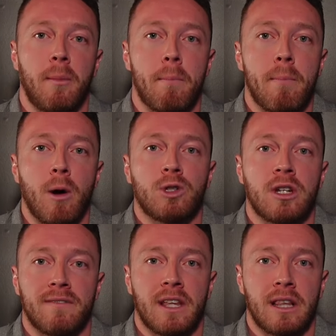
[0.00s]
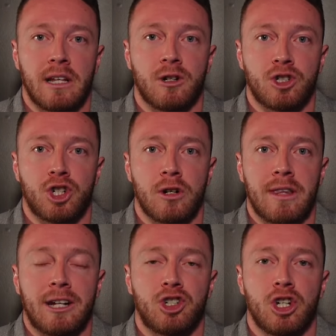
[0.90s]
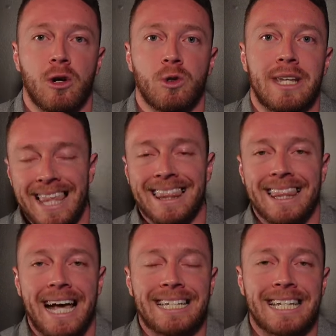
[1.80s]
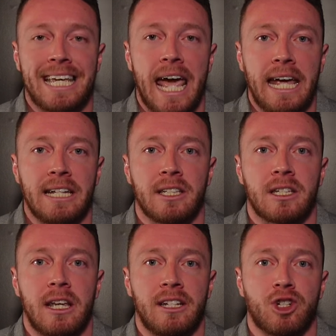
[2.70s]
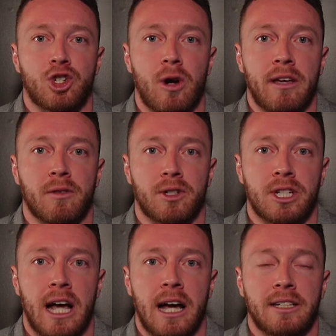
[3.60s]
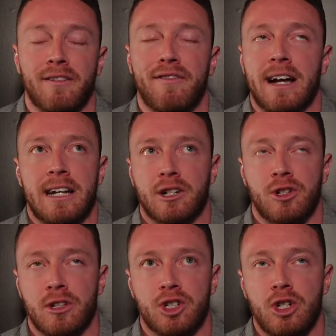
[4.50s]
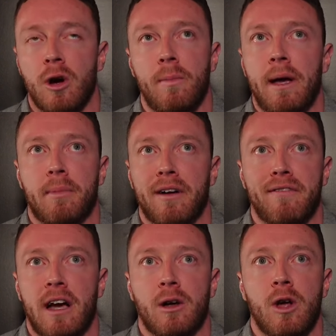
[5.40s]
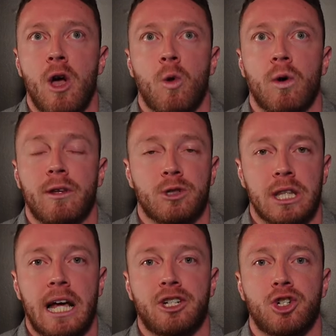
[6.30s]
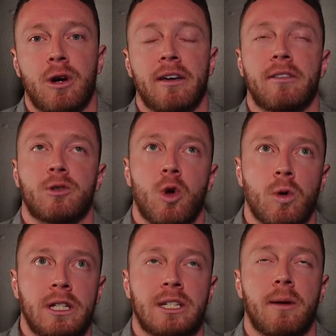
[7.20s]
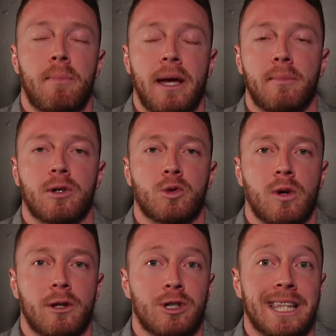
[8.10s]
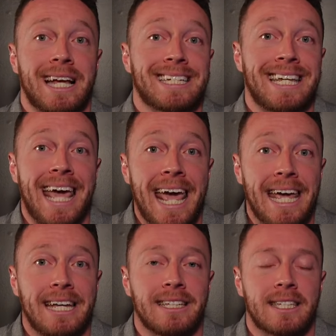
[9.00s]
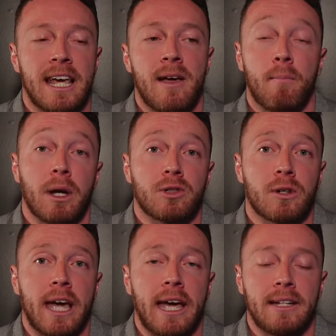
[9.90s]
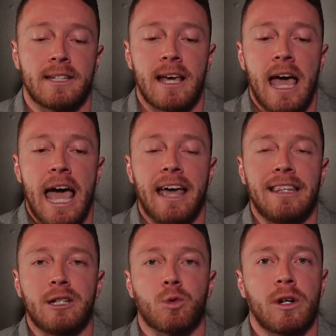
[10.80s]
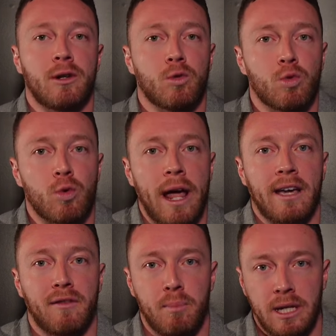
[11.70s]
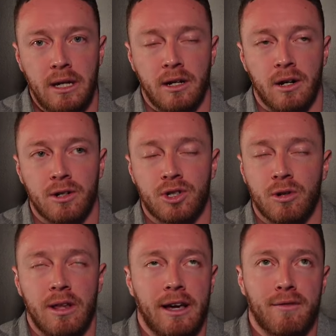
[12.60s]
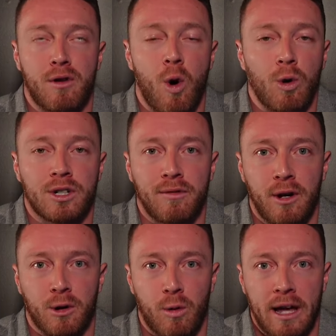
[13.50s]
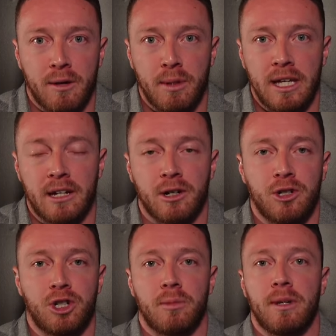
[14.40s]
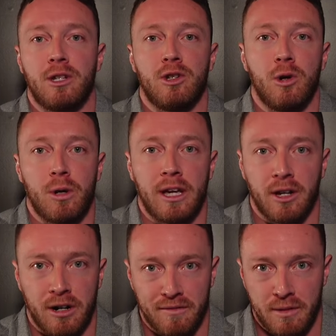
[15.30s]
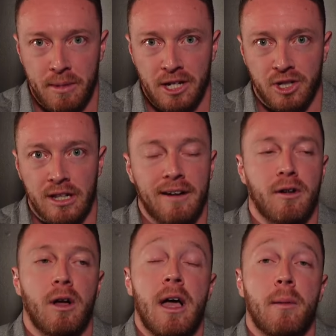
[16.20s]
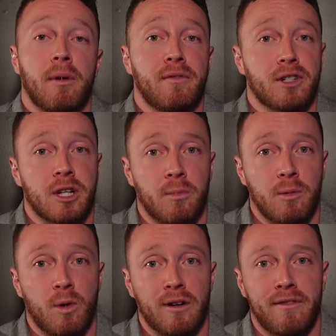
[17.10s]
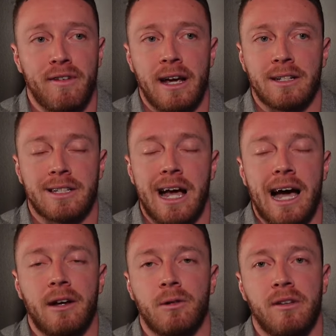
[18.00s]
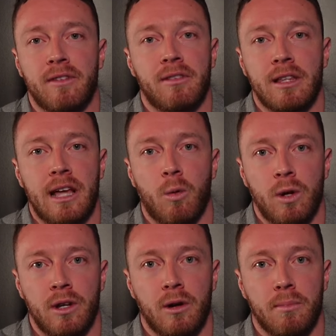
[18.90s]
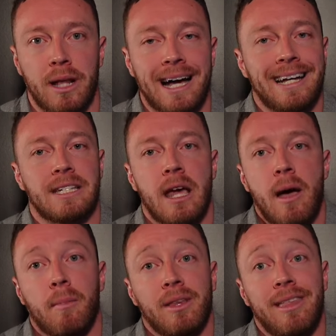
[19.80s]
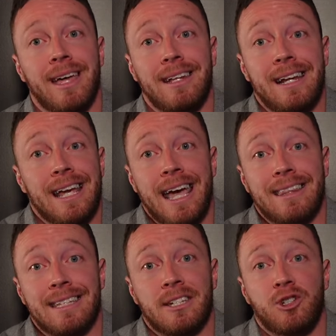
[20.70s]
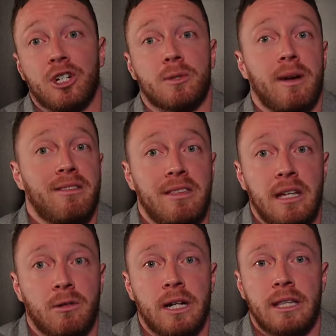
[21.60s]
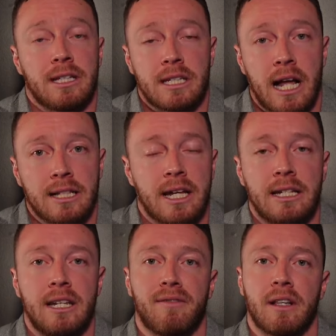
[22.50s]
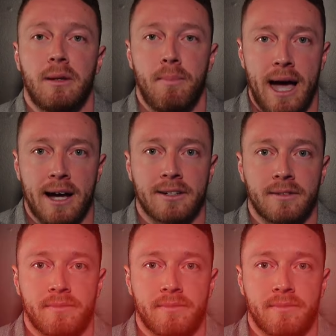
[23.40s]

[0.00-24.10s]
Most of the literature that shows less gains in strength or size. In fact, actually, there's no paper I found where there was less strength. There's only some papers where there's less gains, muscle gains, and these were in rank beginners. So, like, of course, if you're a rank beginner, you shouldn't be nuking your inflammation level. But if you're someone more advanced, I don't even think that window applies. But then again, this is just my theory. This is not scientifically backed.